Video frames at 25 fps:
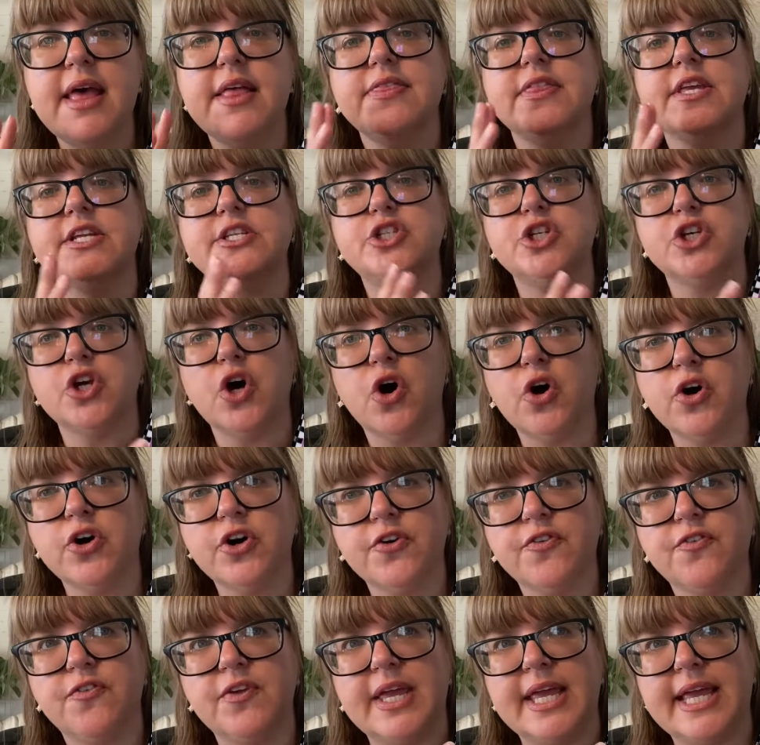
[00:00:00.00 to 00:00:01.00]
The
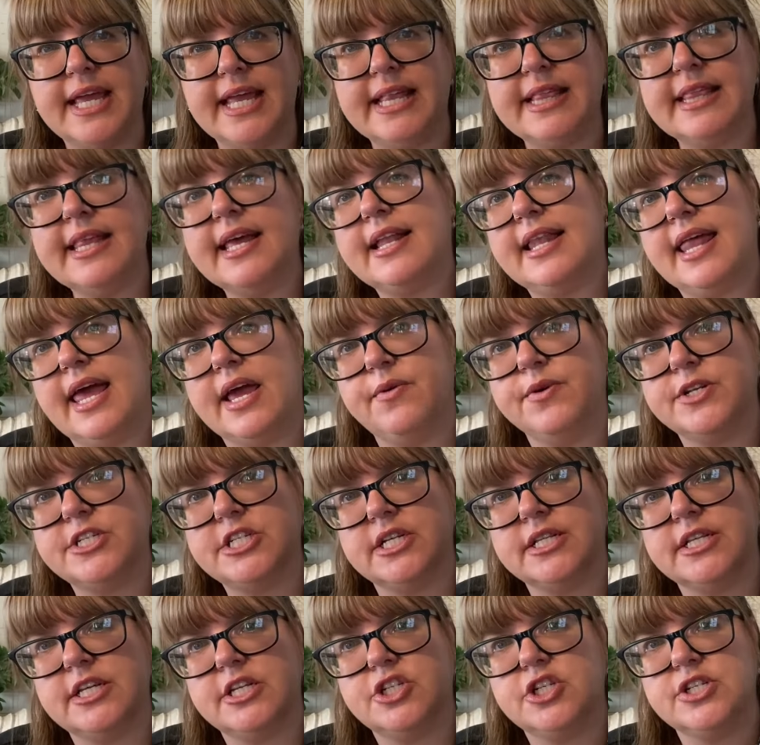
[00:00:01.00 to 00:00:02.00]
geography in their language
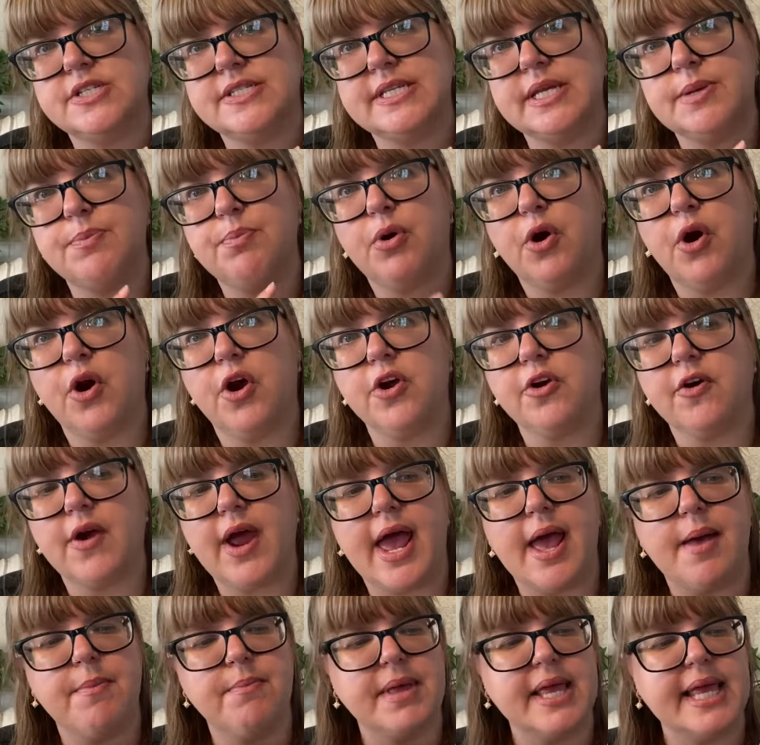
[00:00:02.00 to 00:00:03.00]
and literacy
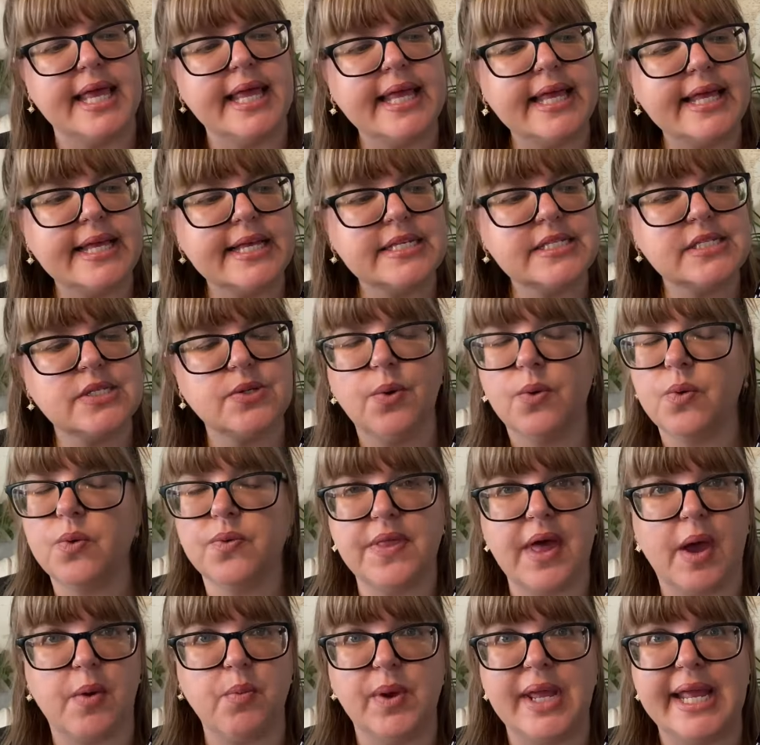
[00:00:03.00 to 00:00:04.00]
program is all
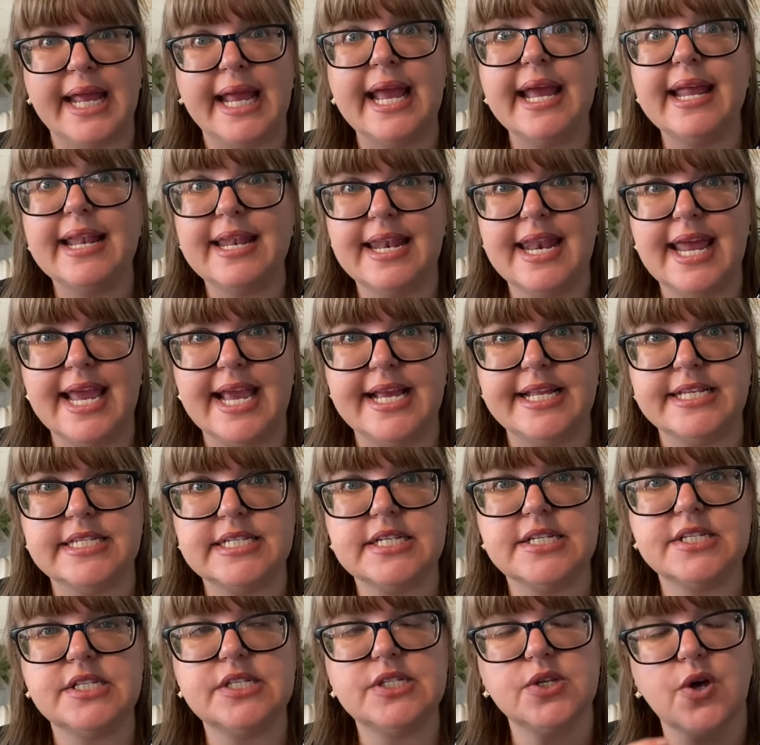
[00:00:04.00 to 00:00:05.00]
that we need.
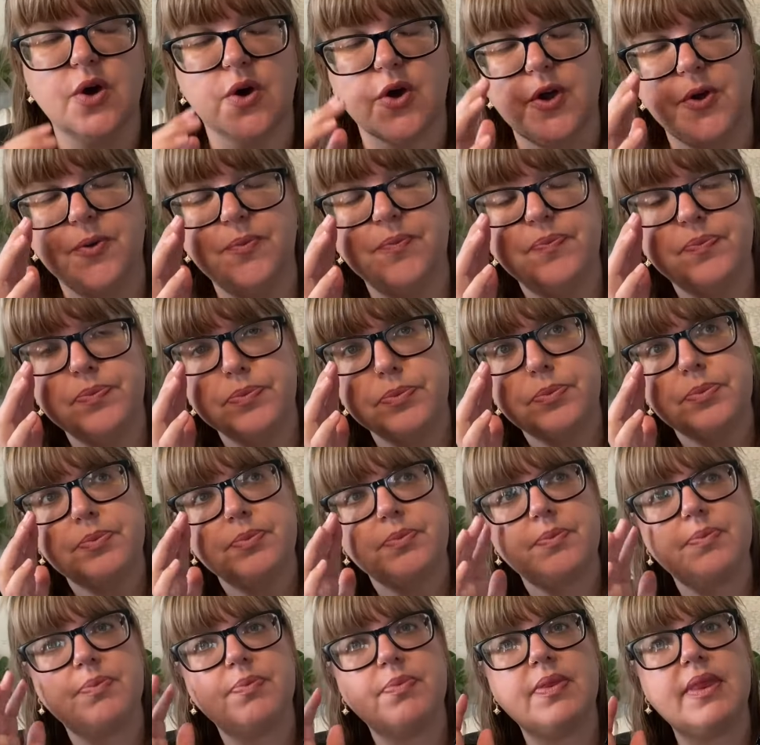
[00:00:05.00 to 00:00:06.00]
So
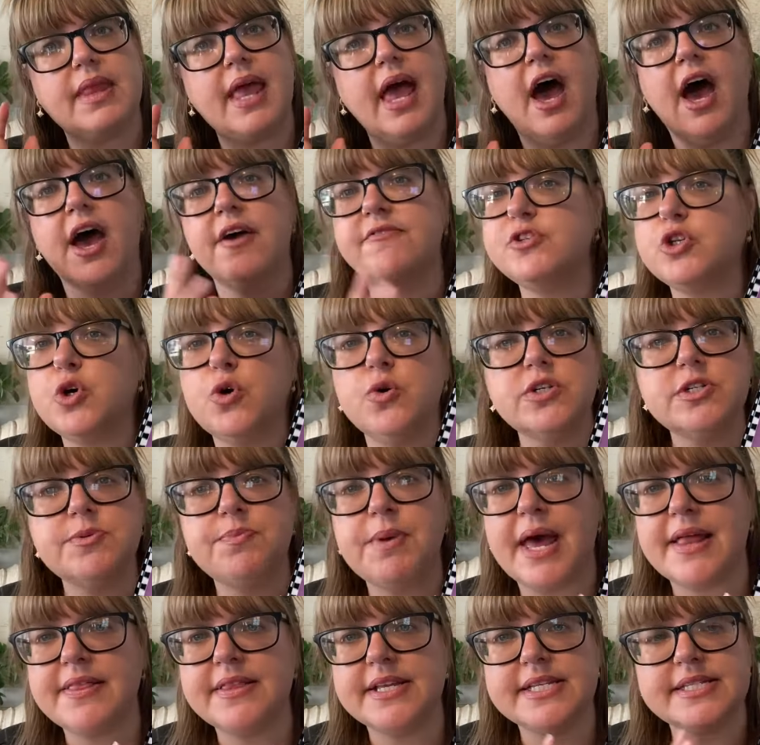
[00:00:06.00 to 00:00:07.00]
I've talked
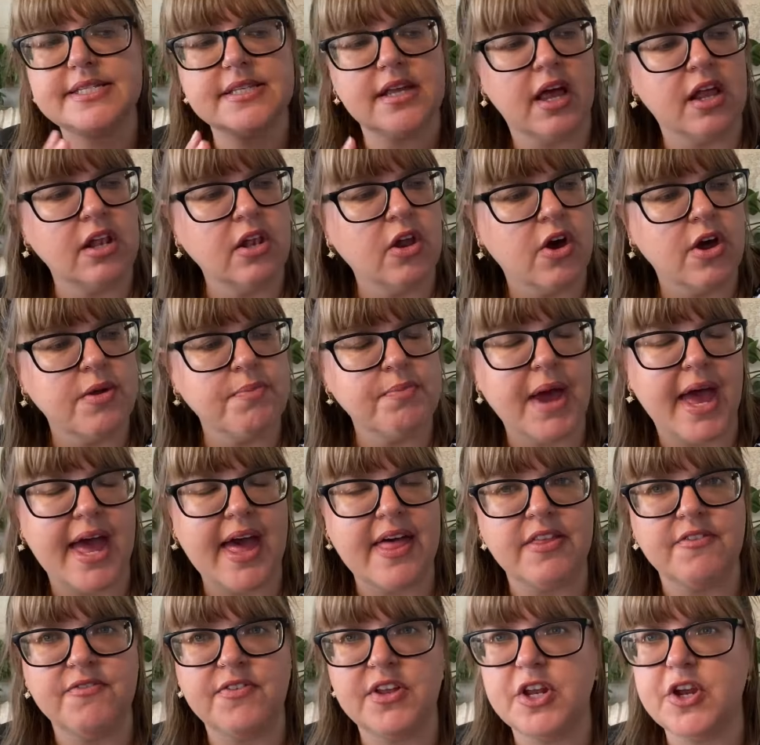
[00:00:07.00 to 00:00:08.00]
about this a lot in my
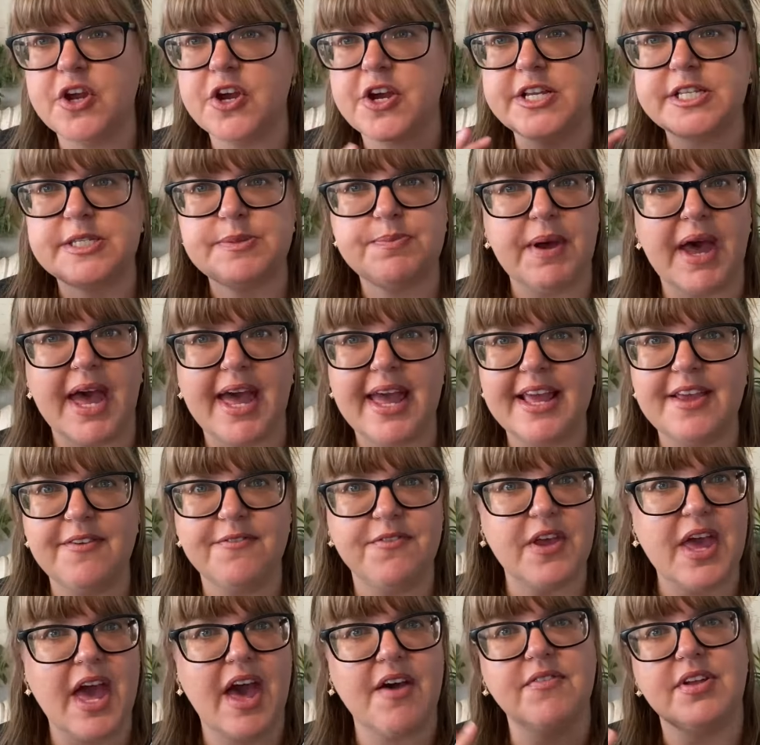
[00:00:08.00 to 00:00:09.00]
other videos, but if
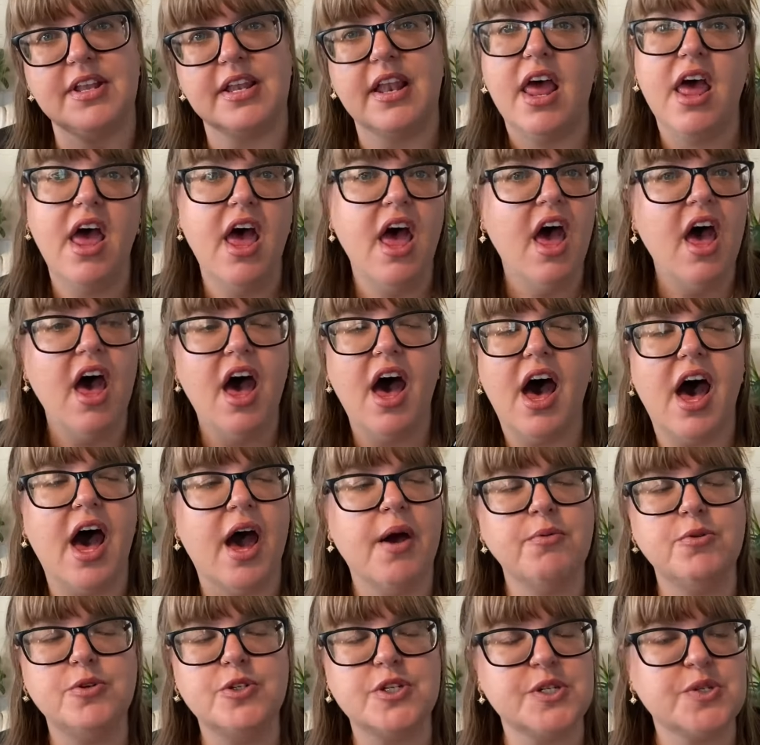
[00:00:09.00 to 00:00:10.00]
you haven't, I
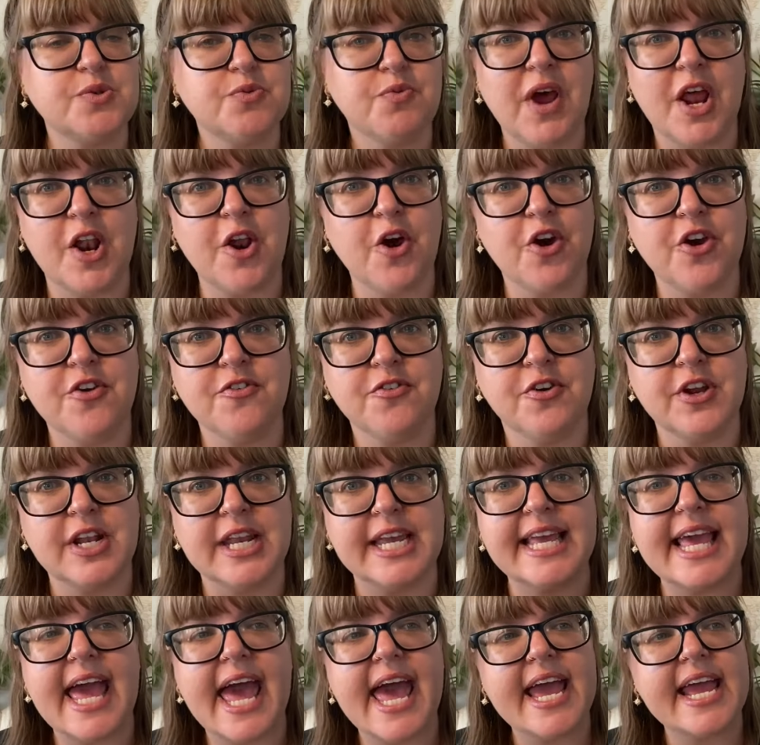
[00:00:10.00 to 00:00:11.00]
will just run over it
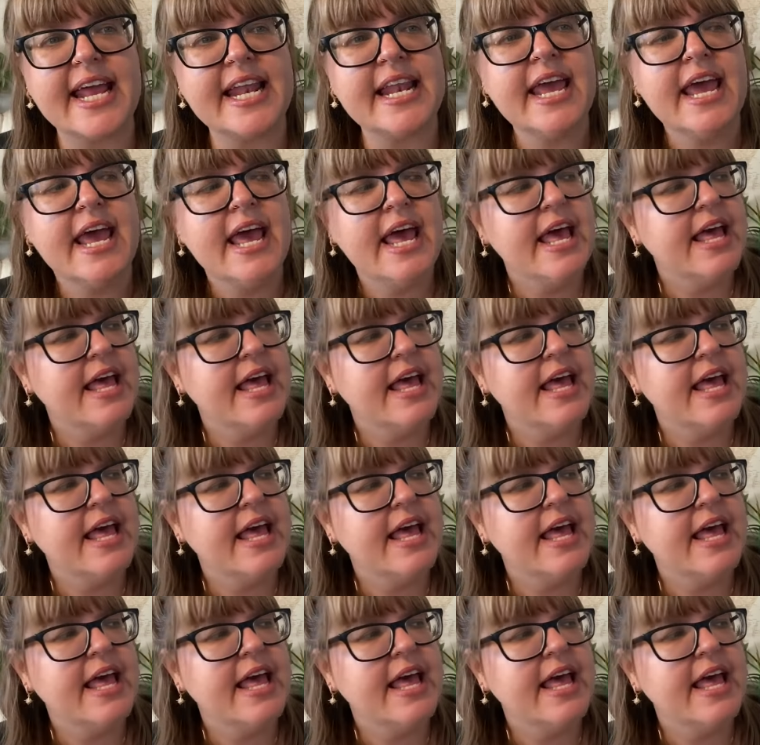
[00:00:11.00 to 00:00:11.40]
again.